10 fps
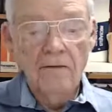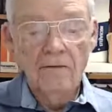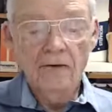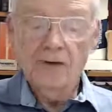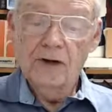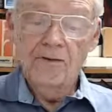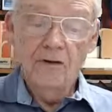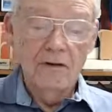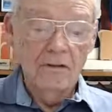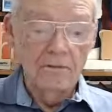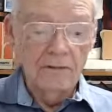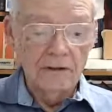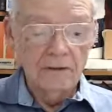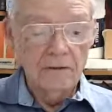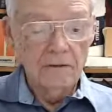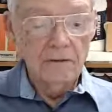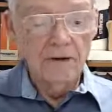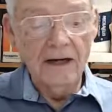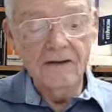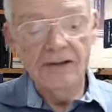Verse 24, the
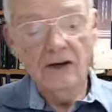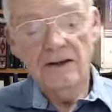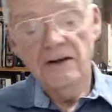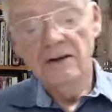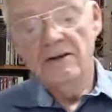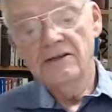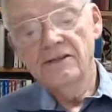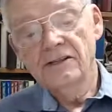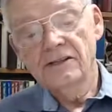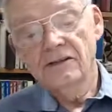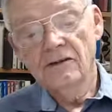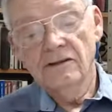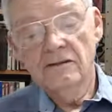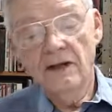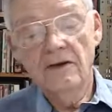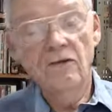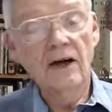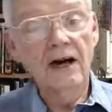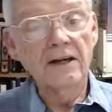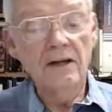crowd saw that neither Jesus nor they
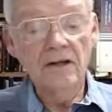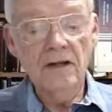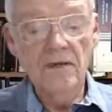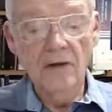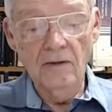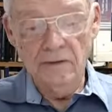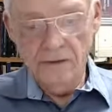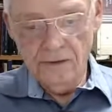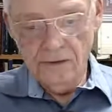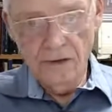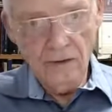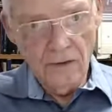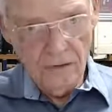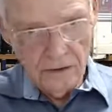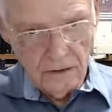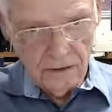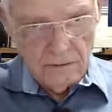got into those